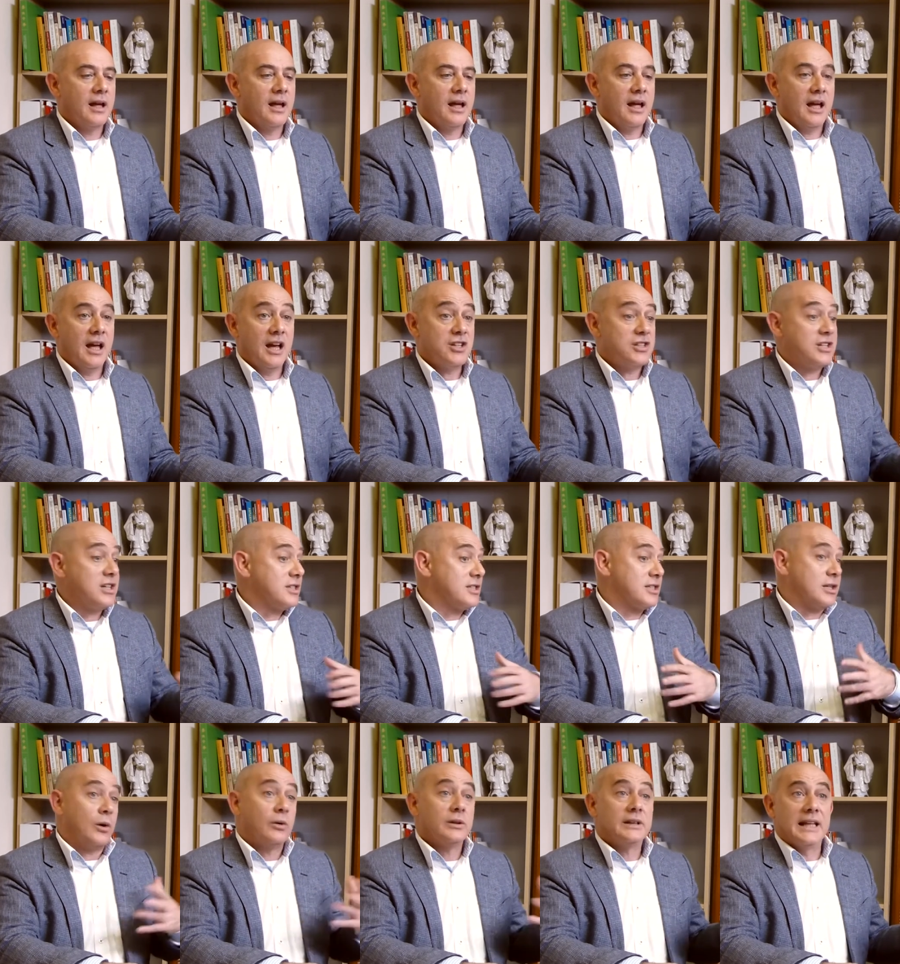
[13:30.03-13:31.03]
And she's
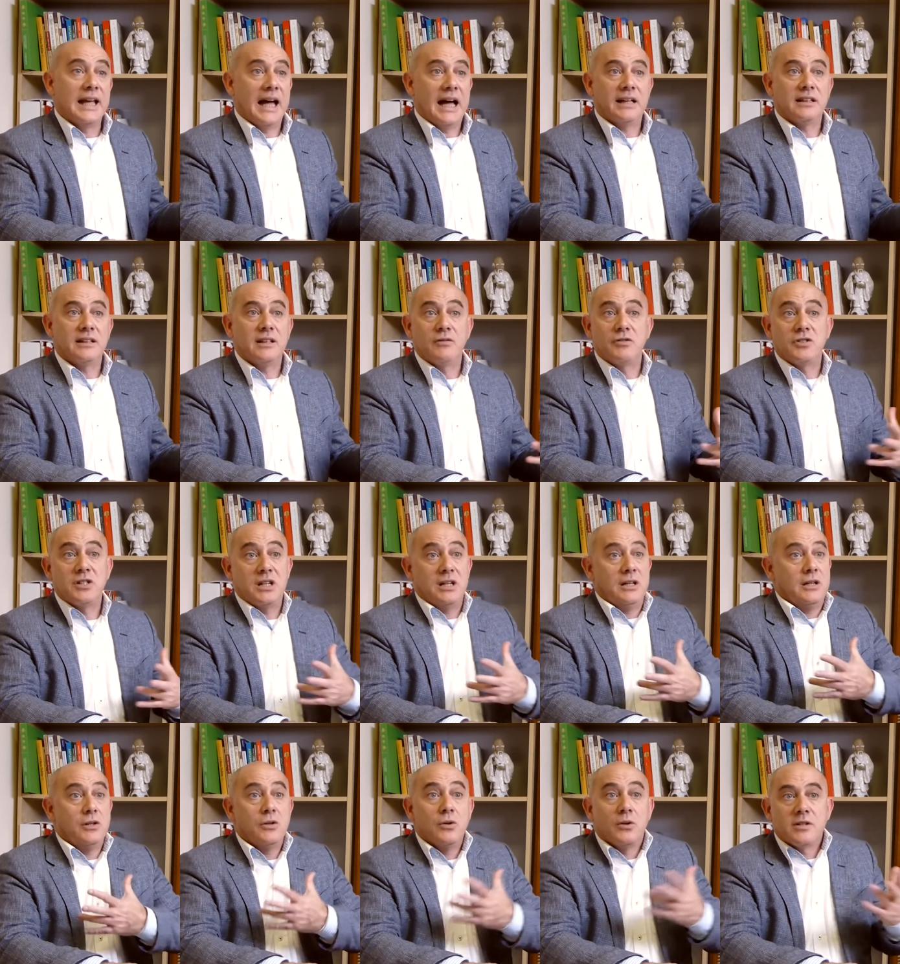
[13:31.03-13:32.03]
totally active. She
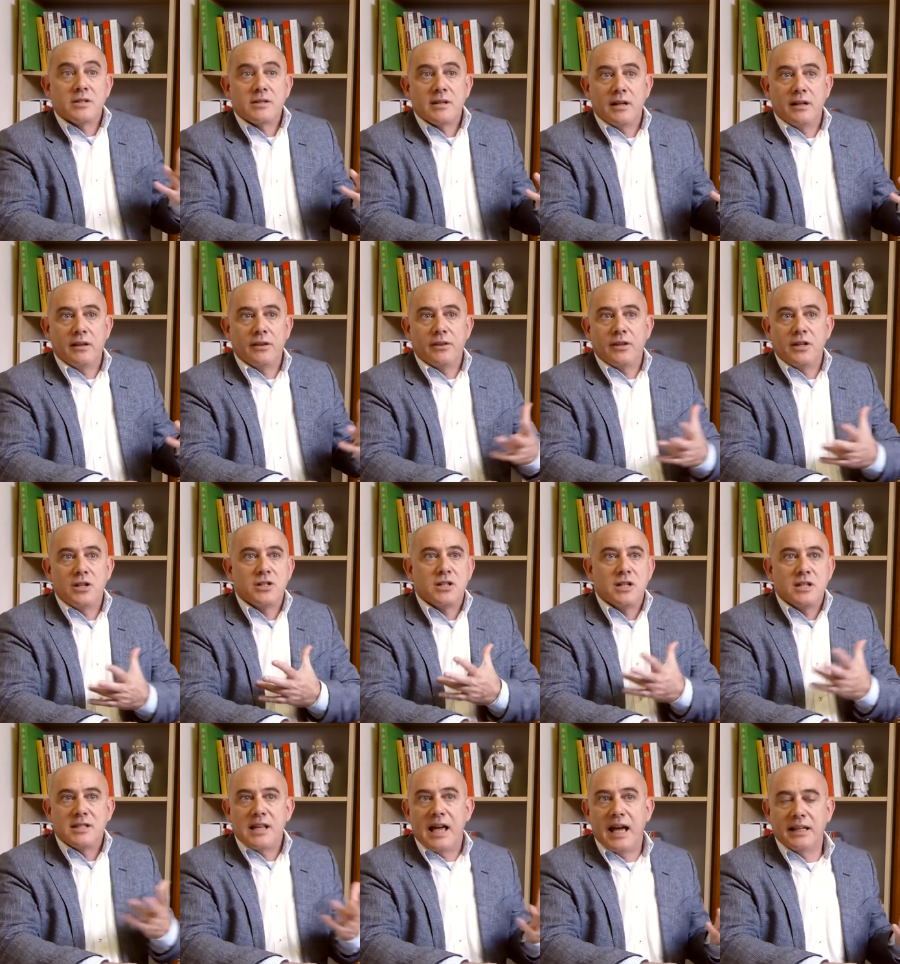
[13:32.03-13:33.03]
looks healthy.
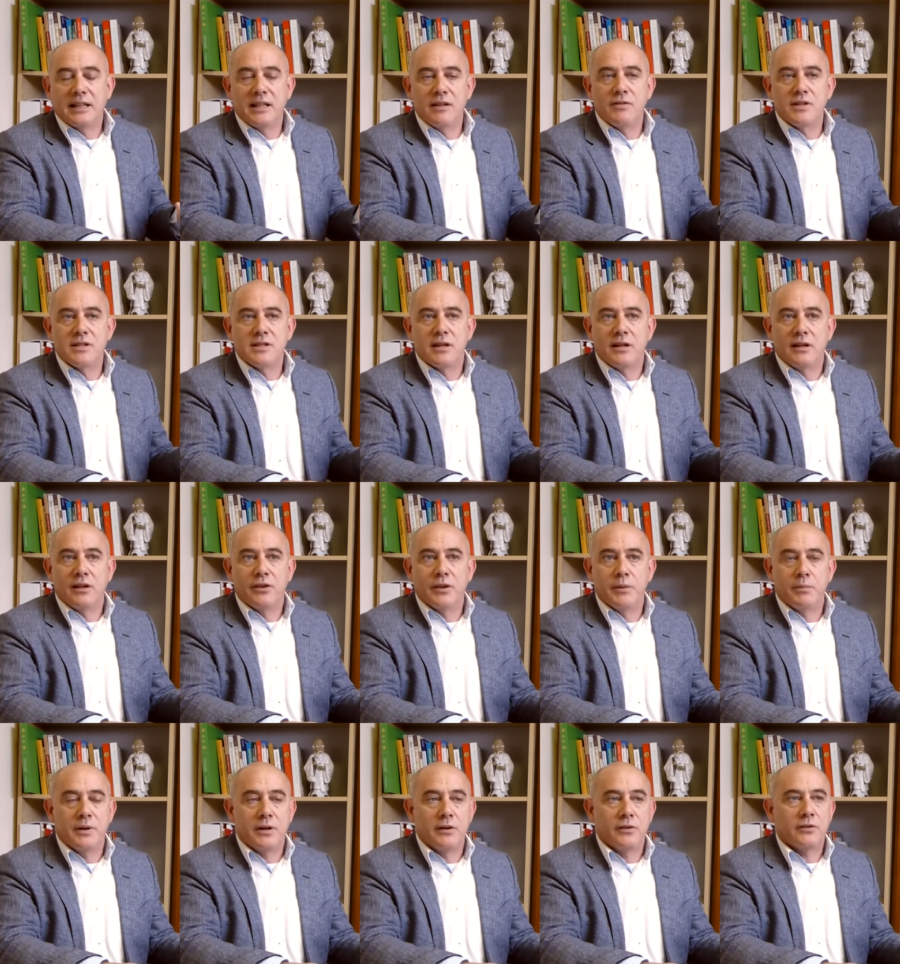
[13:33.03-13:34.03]
She's active as a healthy
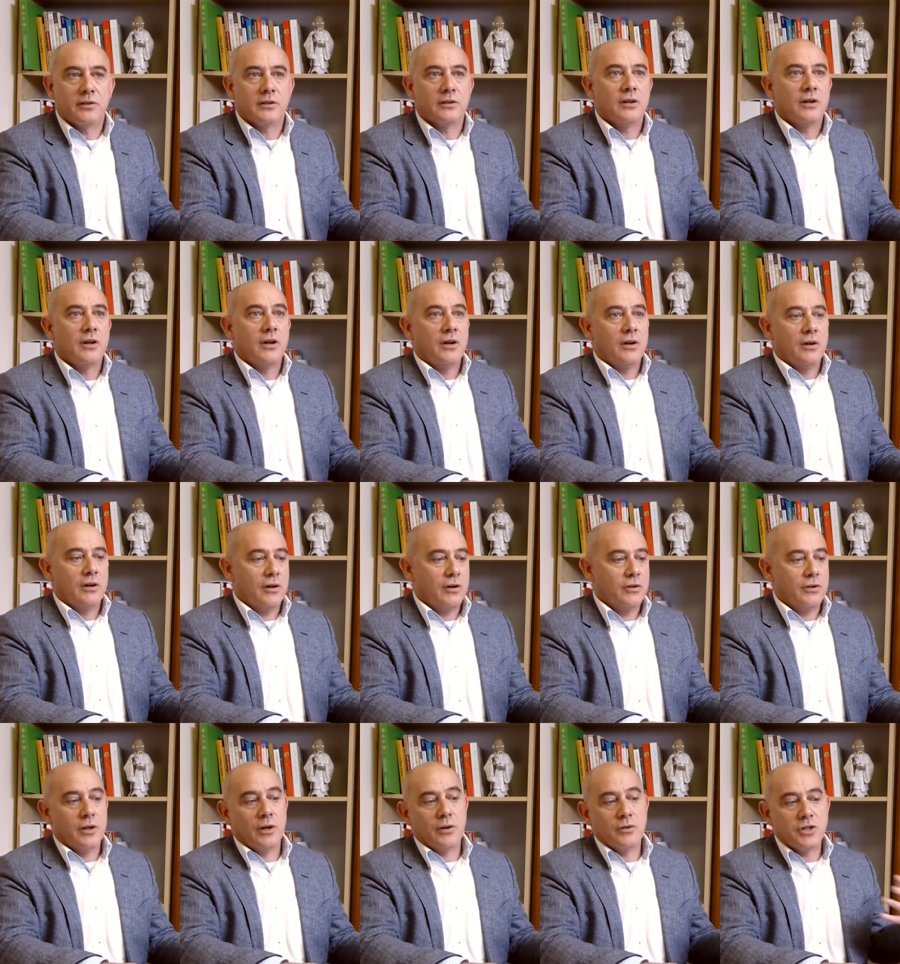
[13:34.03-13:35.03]
person,
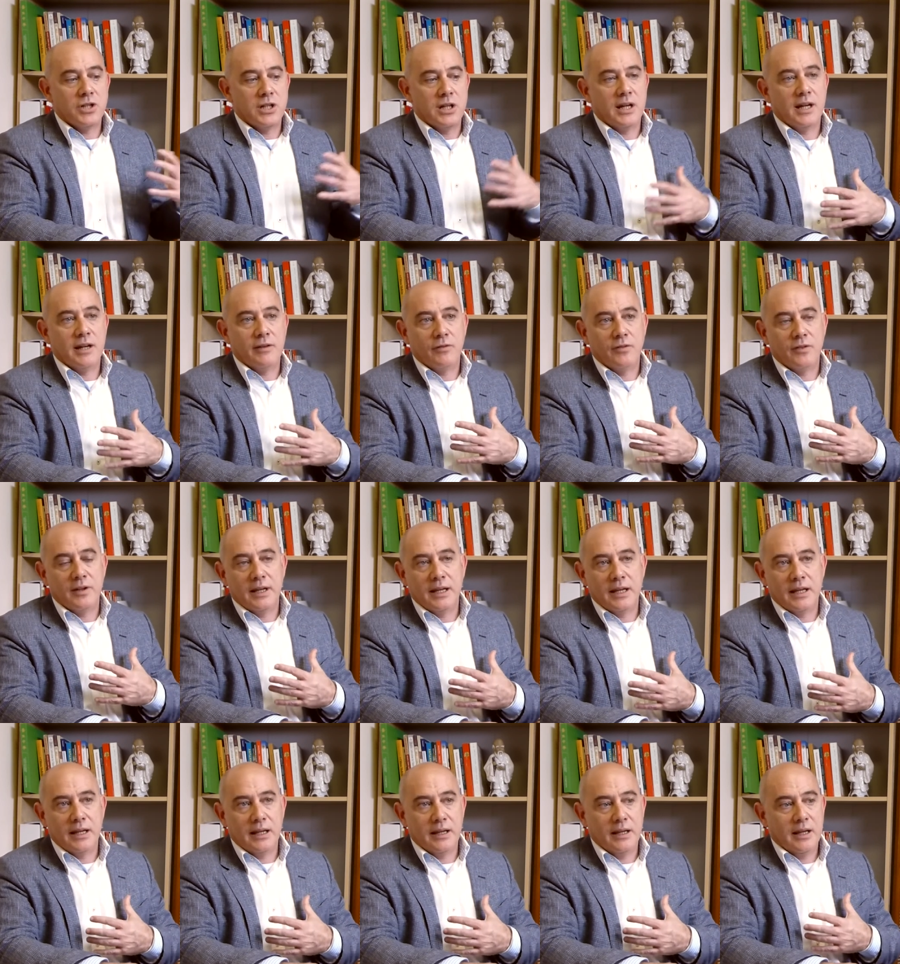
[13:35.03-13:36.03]
although she have
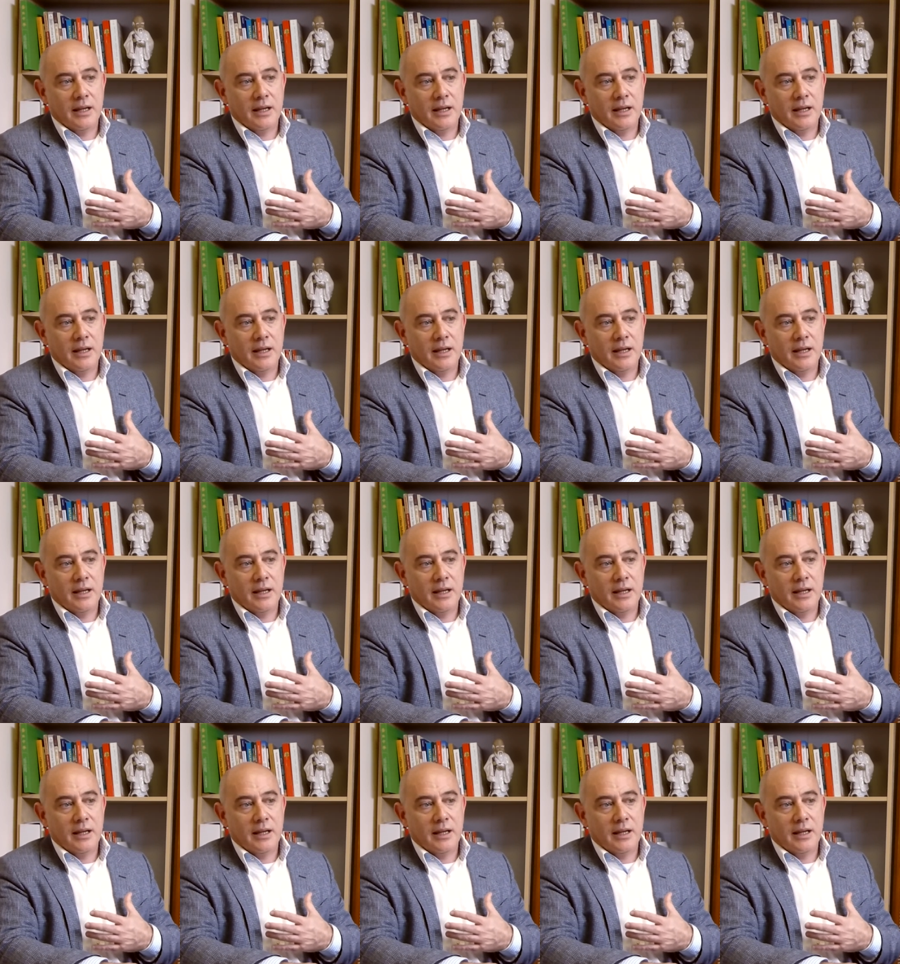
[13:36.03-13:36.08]
a